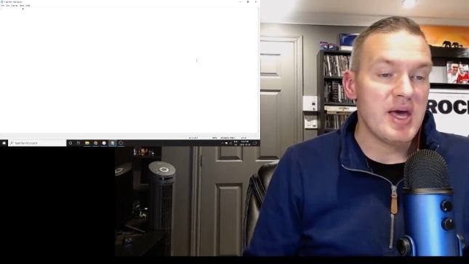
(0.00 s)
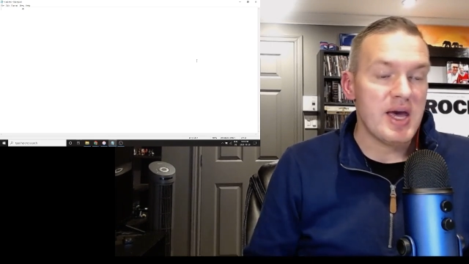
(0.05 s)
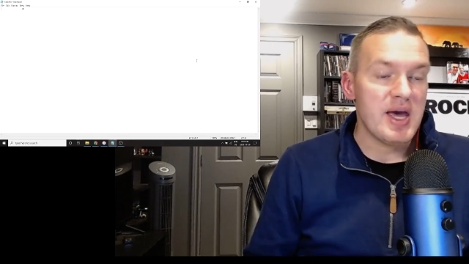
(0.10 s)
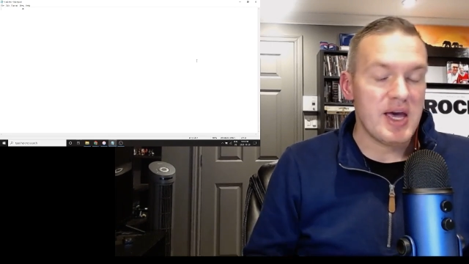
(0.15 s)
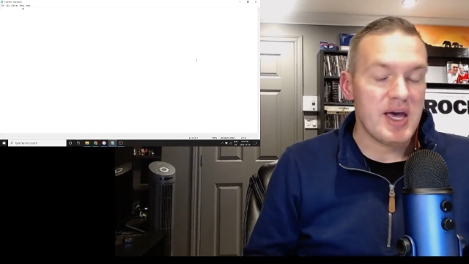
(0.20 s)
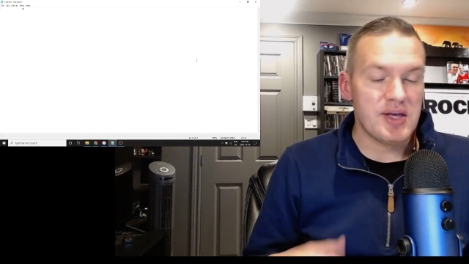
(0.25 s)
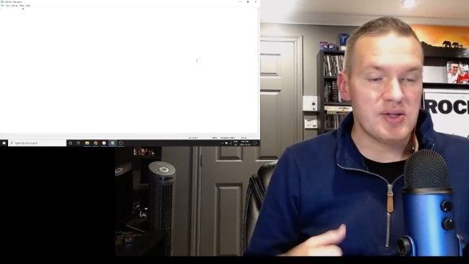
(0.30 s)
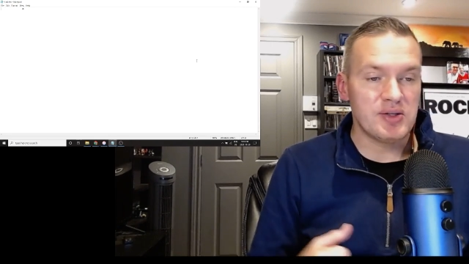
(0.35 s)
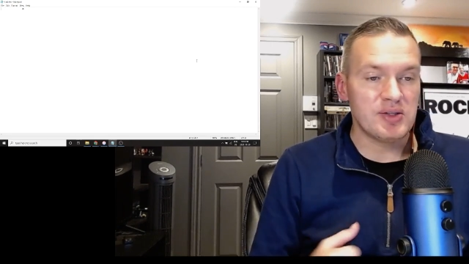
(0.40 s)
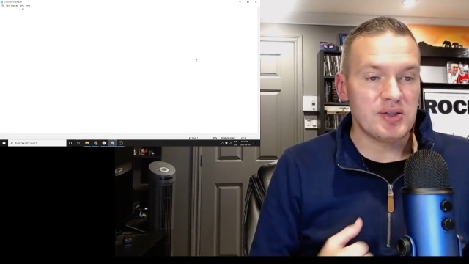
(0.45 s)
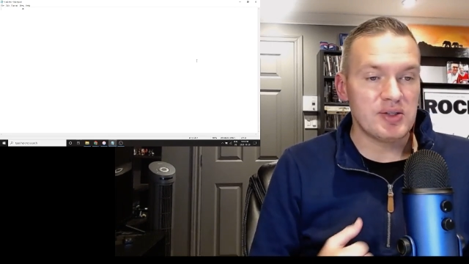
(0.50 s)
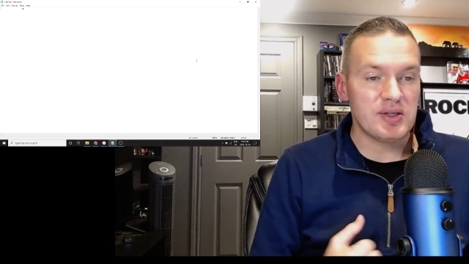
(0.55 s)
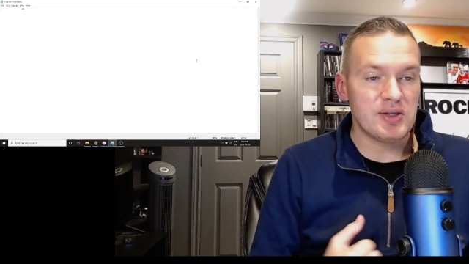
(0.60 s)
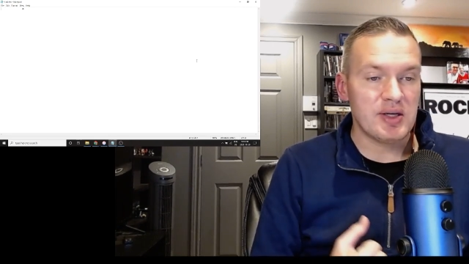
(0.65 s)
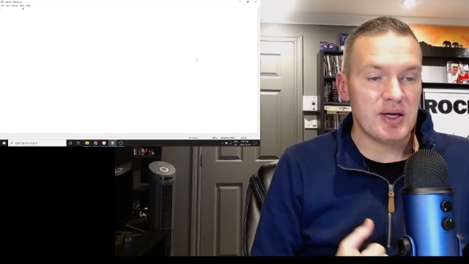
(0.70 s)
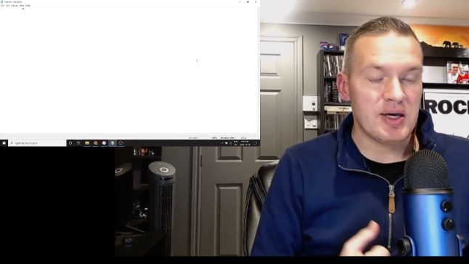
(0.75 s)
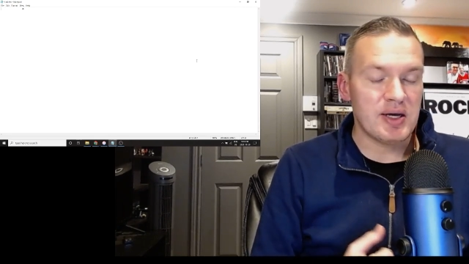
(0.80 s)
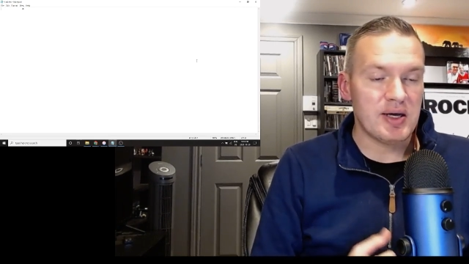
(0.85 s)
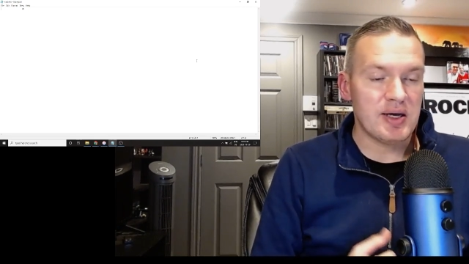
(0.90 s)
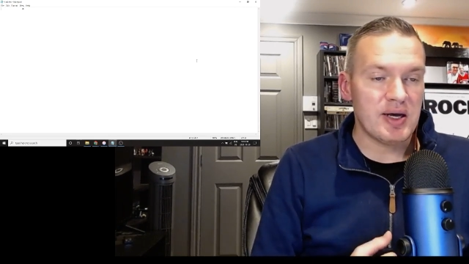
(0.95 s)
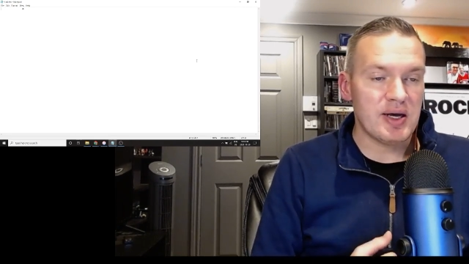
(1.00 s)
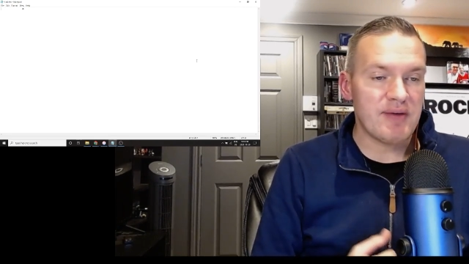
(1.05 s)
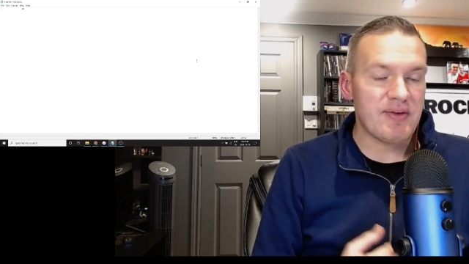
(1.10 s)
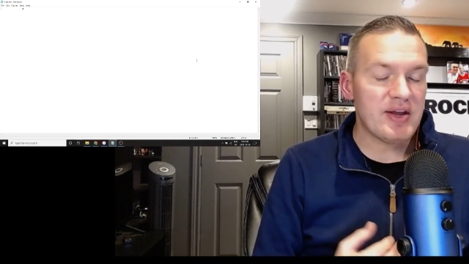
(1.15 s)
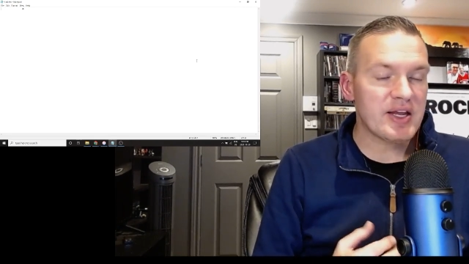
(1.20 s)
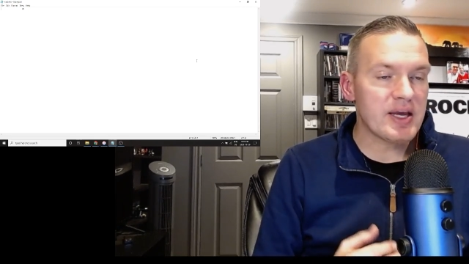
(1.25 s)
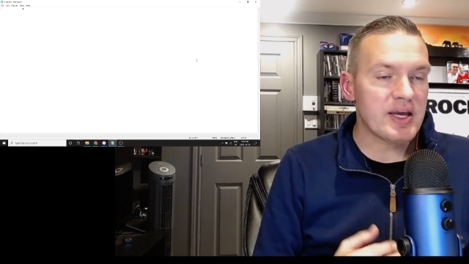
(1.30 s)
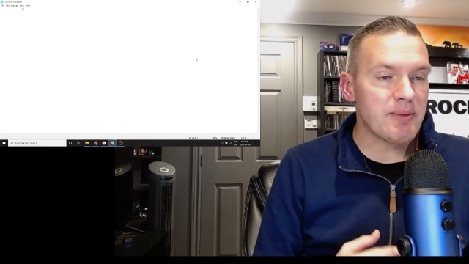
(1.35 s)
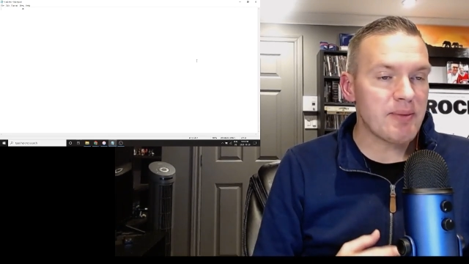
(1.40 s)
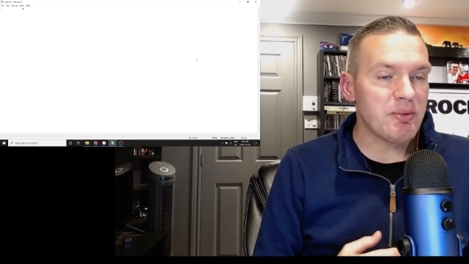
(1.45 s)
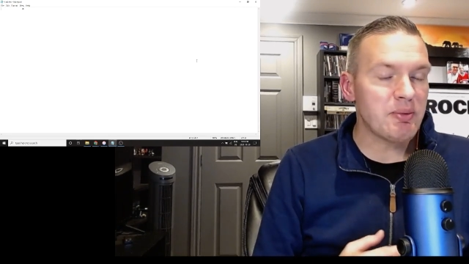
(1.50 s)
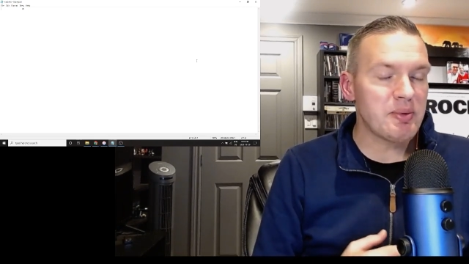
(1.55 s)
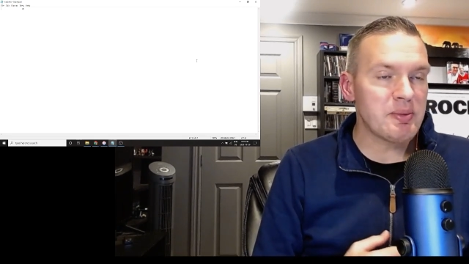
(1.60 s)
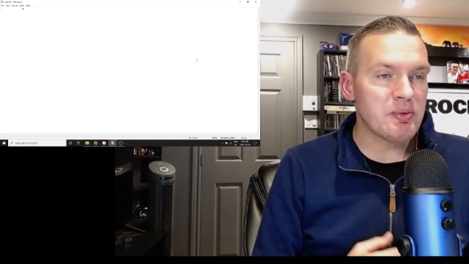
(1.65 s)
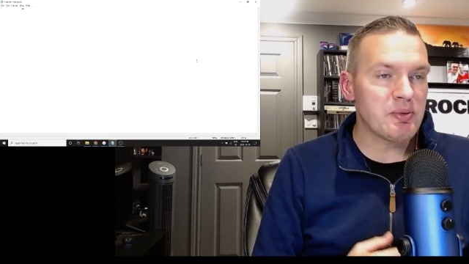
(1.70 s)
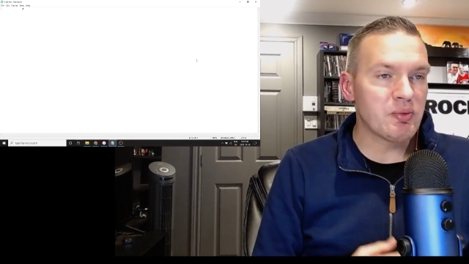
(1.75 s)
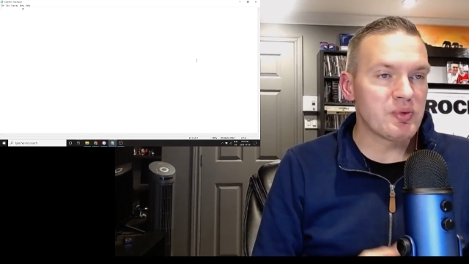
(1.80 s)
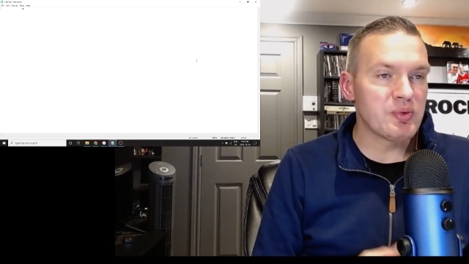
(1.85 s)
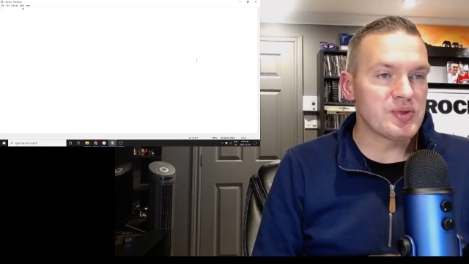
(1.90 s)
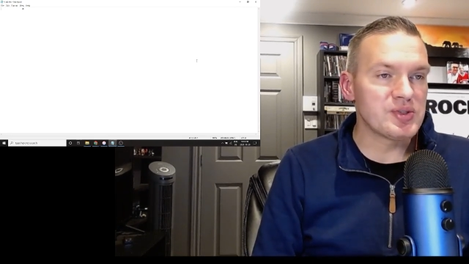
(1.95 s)
And I've had a couple of
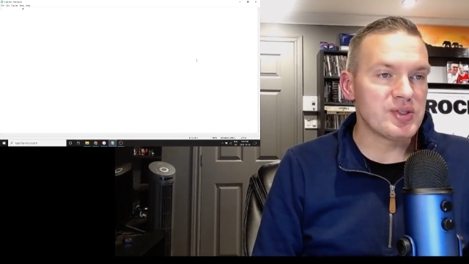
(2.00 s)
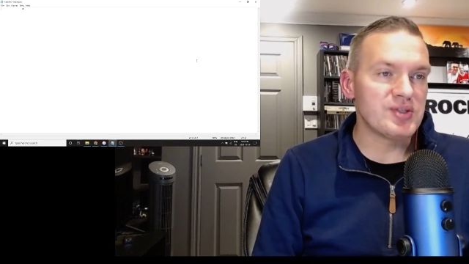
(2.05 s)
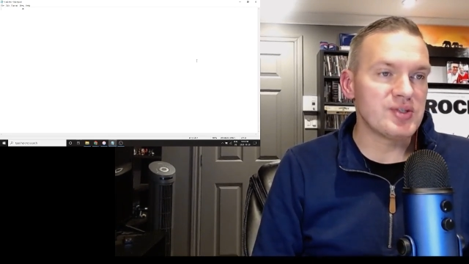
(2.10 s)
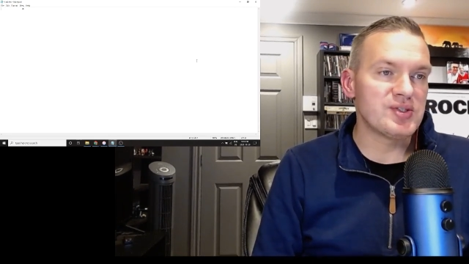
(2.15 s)
people recently